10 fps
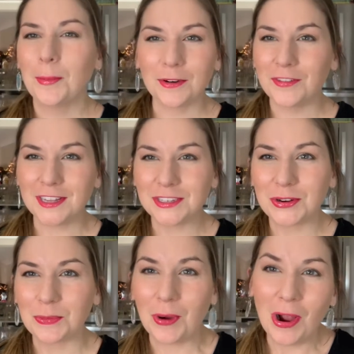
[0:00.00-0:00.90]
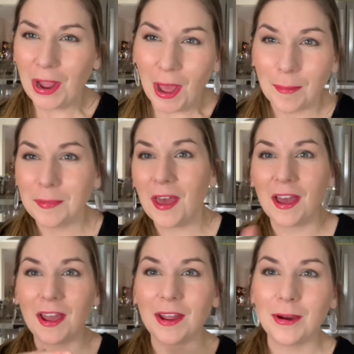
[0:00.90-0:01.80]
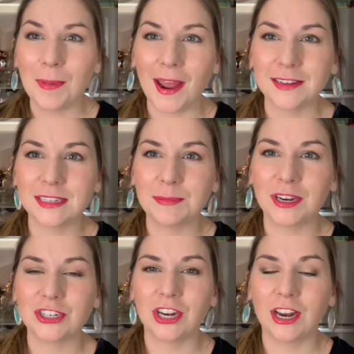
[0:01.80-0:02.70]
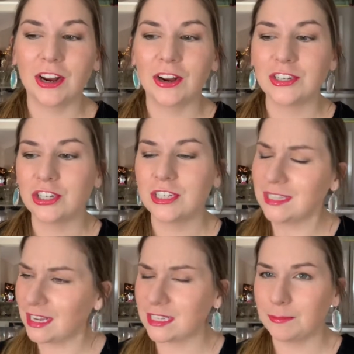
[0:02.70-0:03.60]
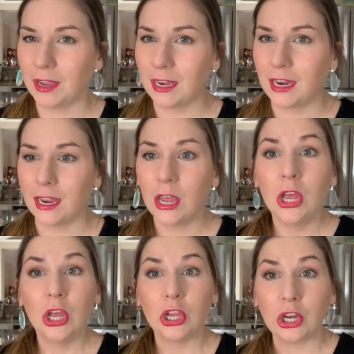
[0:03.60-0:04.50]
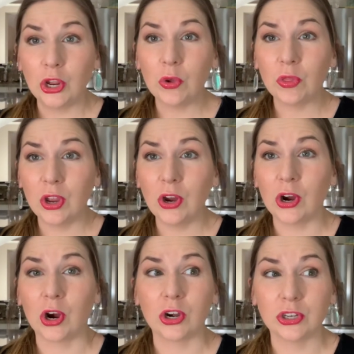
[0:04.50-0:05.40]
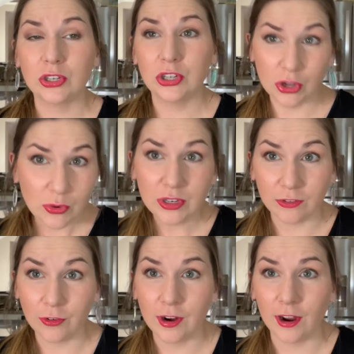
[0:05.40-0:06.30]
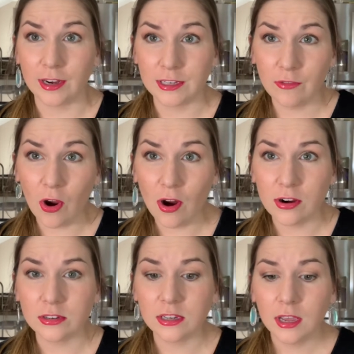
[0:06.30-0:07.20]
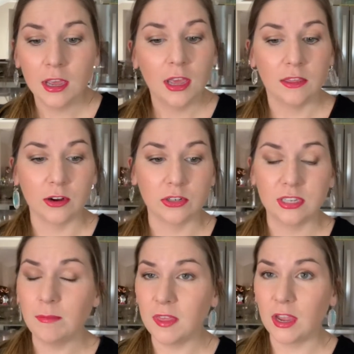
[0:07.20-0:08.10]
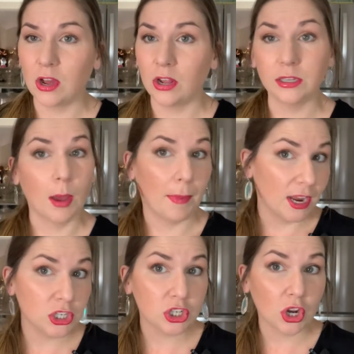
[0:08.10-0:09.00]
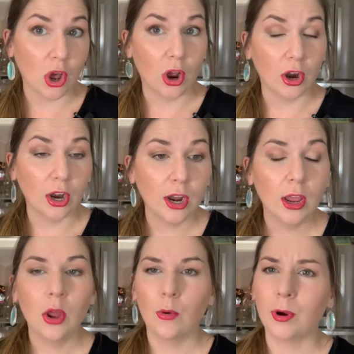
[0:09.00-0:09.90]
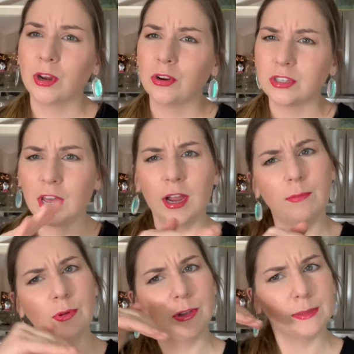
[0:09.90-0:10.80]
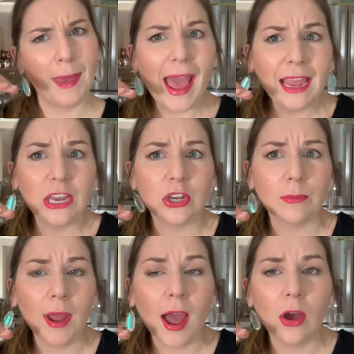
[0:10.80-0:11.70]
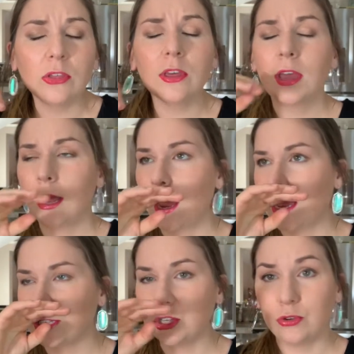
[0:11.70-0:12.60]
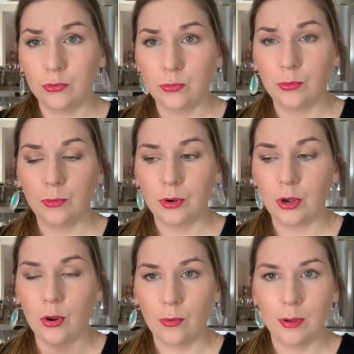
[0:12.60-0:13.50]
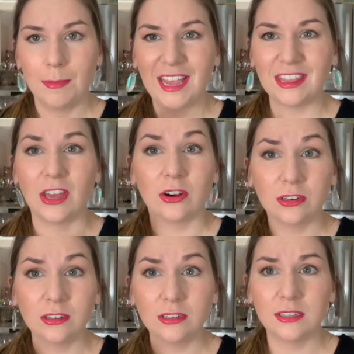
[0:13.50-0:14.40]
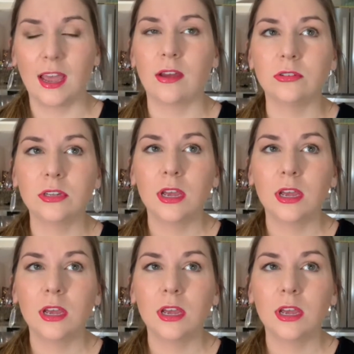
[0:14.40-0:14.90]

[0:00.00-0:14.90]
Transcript: professor walk up the aisle past my chair as she's explaining, you know, there are two different kinds of R's. There's something called a bunched R, where your tongue pulls back in your mouth as you you know, make the er sound.